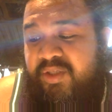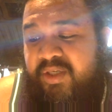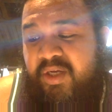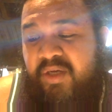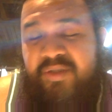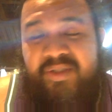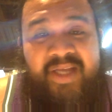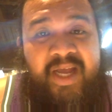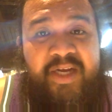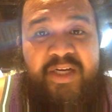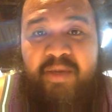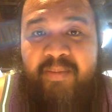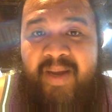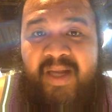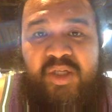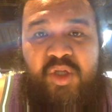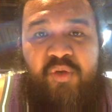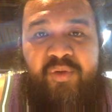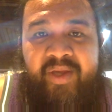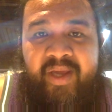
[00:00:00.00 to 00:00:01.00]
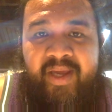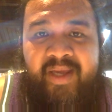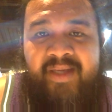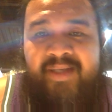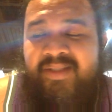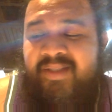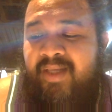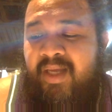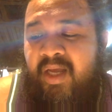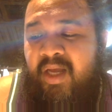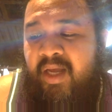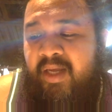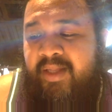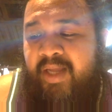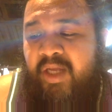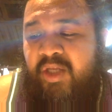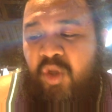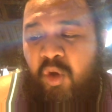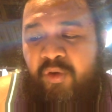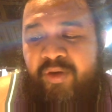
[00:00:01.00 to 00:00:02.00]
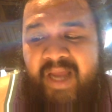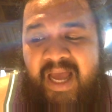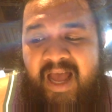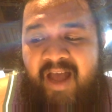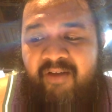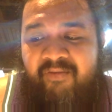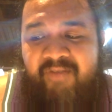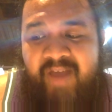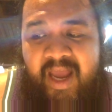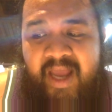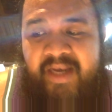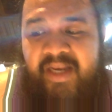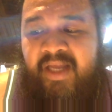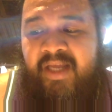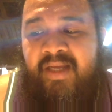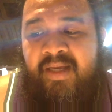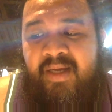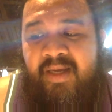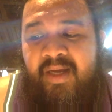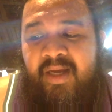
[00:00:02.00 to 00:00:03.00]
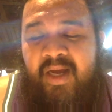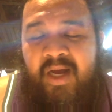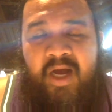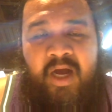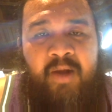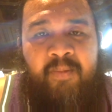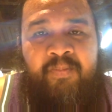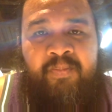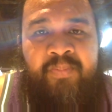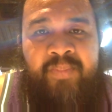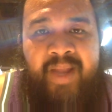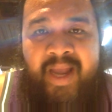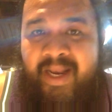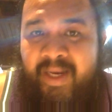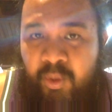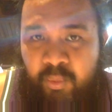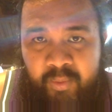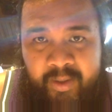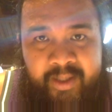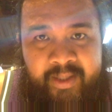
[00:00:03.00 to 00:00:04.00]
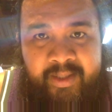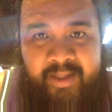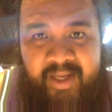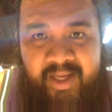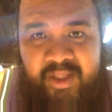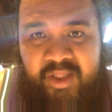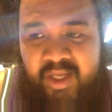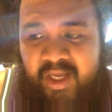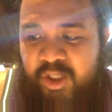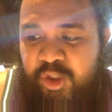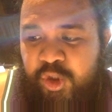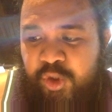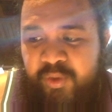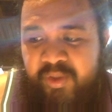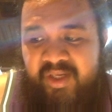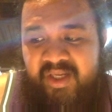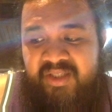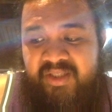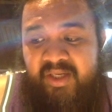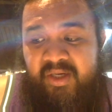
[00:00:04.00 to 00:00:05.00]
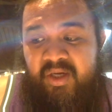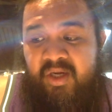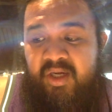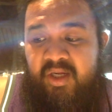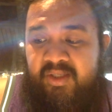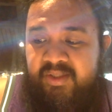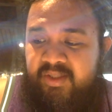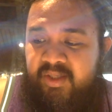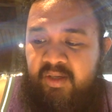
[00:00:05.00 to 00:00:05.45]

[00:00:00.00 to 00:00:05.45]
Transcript: You know, Sacramento Kings, they don't have anyone in the injury list at all.